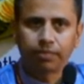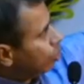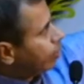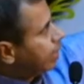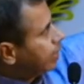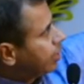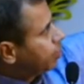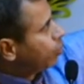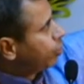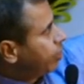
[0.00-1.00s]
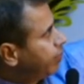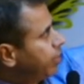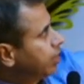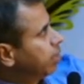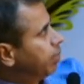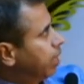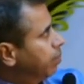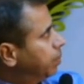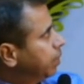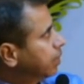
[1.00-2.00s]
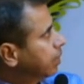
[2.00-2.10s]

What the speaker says: Look at this portion which is coming up.